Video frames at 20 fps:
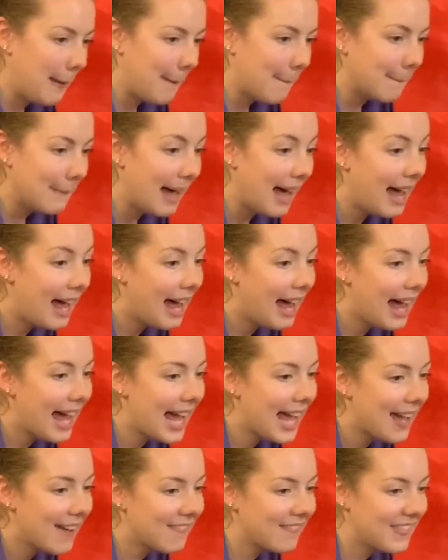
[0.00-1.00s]

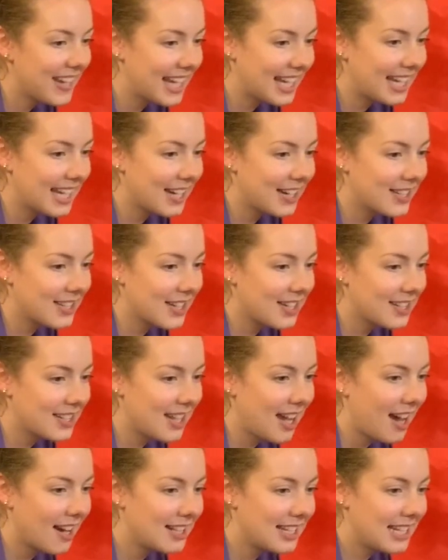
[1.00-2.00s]
My fingers are
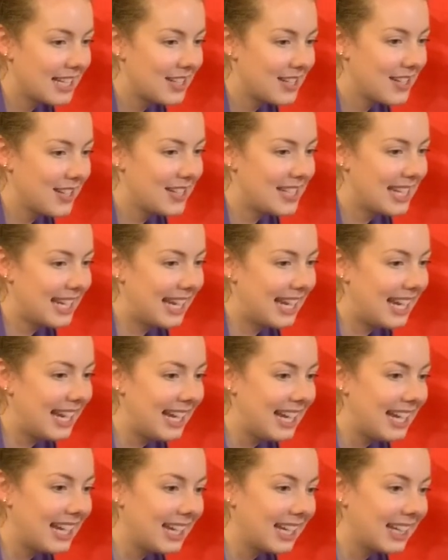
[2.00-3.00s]
starting to
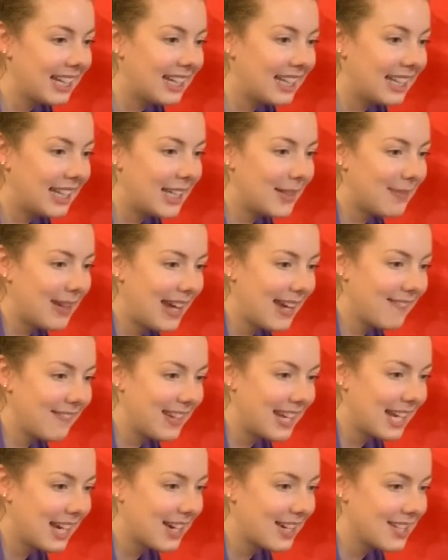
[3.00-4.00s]
tickle. My
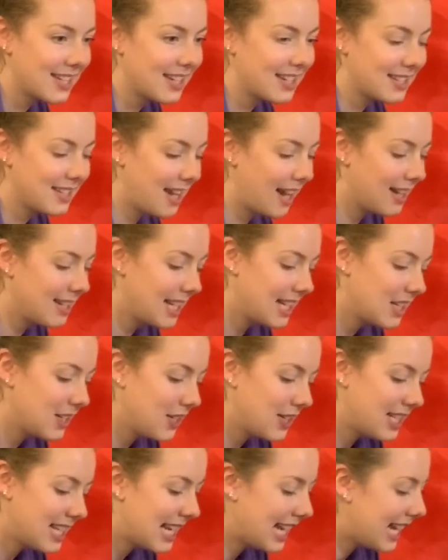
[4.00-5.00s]
fingers are starting
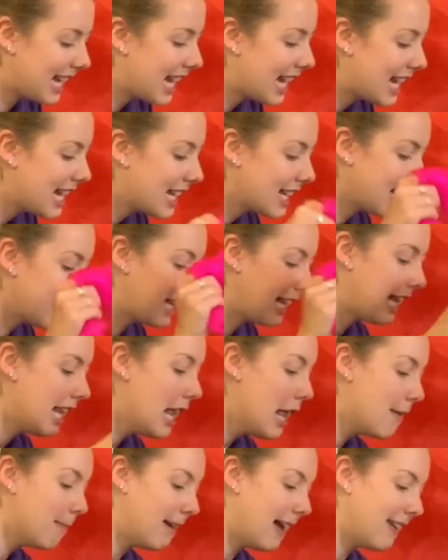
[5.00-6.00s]
to tickle.
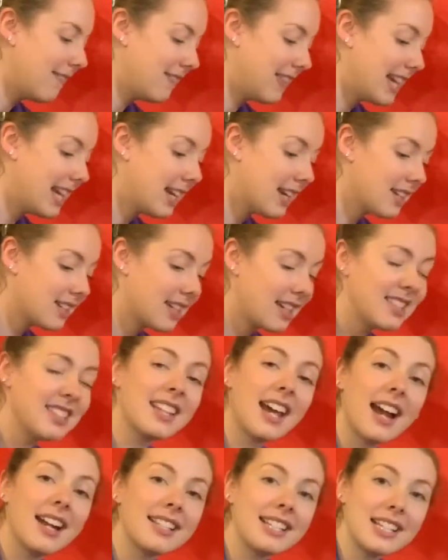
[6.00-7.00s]
My fingers are
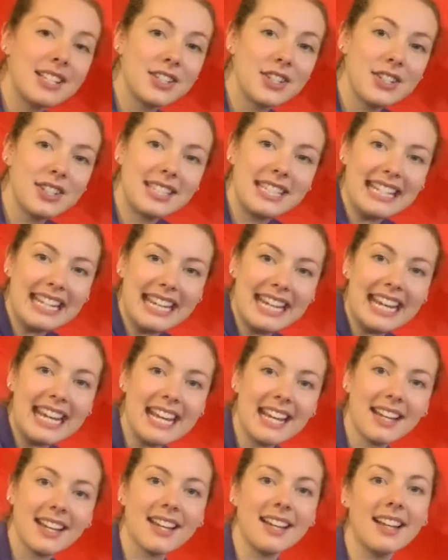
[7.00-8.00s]
starting to
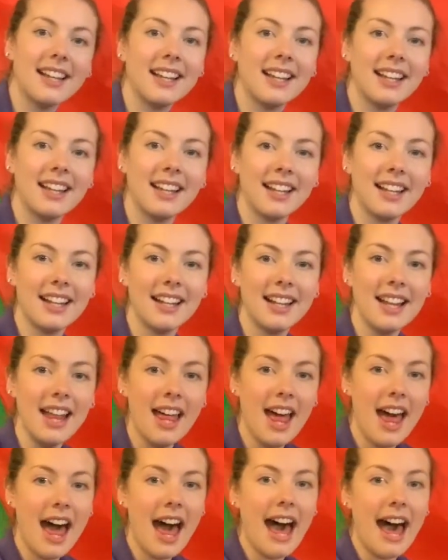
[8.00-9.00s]
tickle.
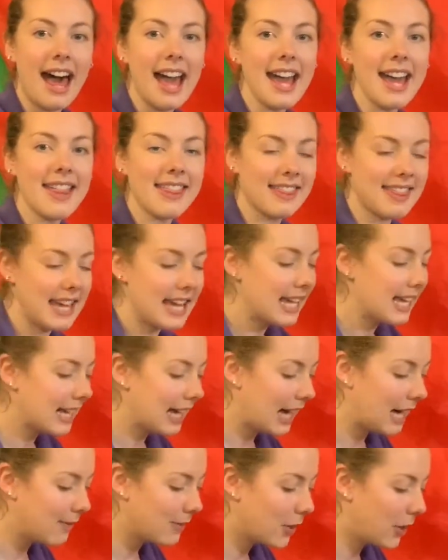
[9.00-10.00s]
I think
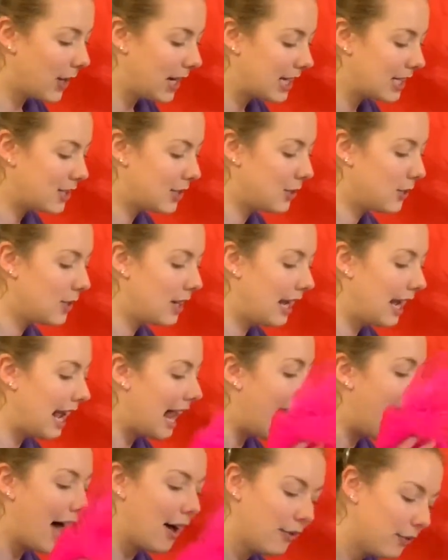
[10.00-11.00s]
I'm going to laugh.